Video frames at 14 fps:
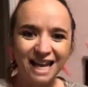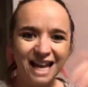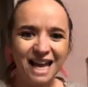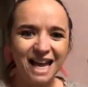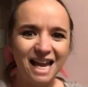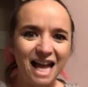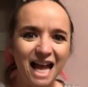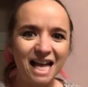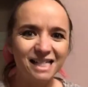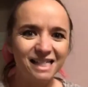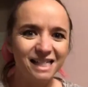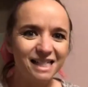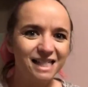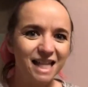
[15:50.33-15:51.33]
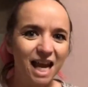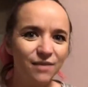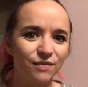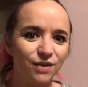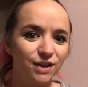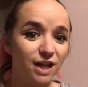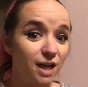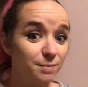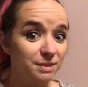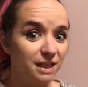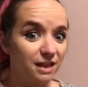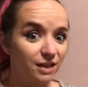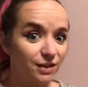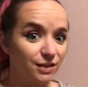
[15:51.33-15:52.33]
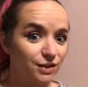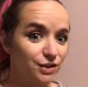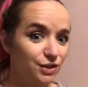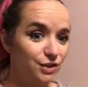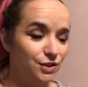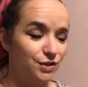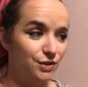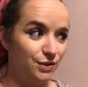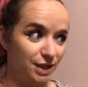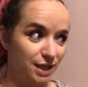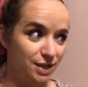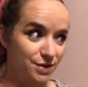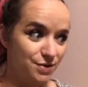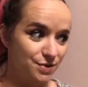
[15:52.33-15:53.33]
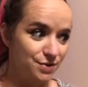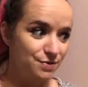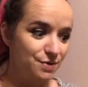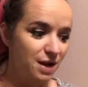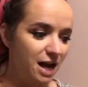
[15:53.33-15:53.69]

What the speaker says: Hey guys, it's time for an update on the studio.